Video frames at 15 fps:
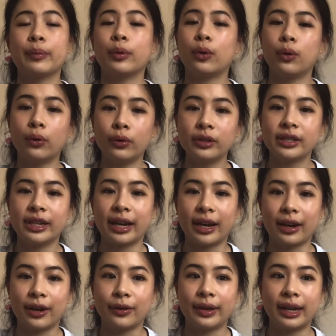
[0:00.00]
I'm old
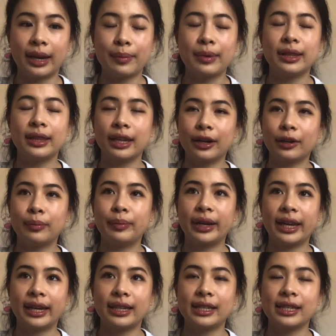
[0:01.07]
now and I'm a little
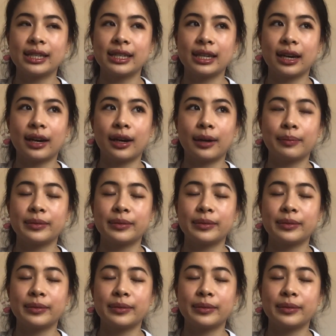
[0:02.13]
bit